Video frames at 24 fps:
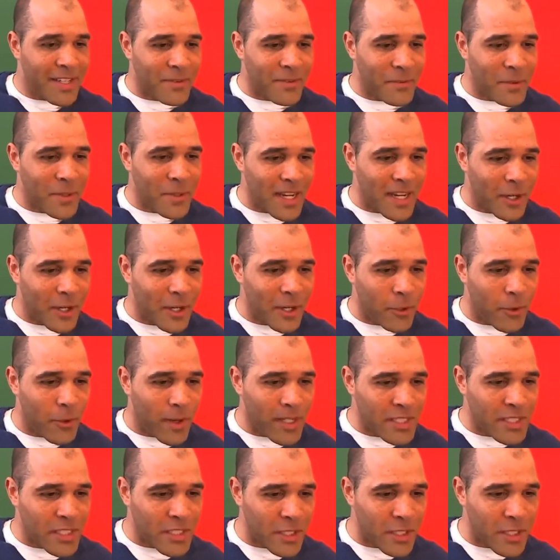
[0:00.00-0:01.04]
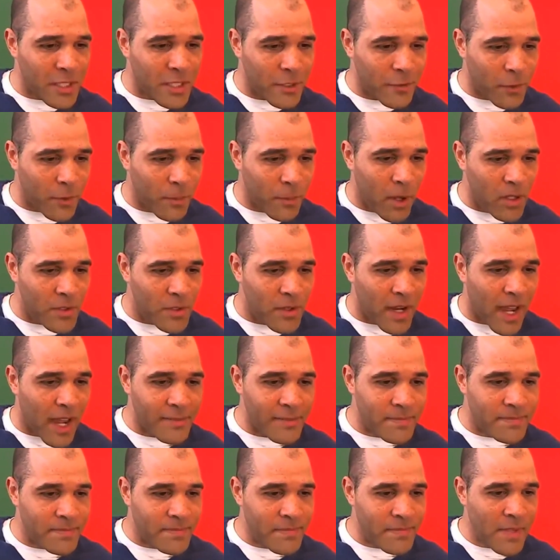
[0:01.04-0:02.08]
Yeah, we'll take a question from
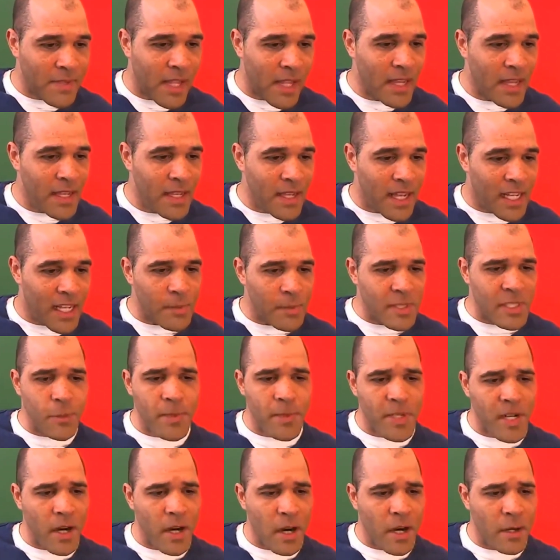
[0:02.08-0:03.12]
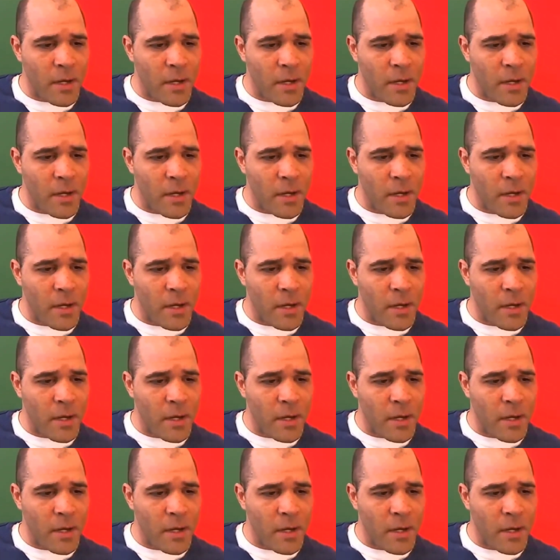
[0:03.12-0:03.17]
Moldenite. Has Mister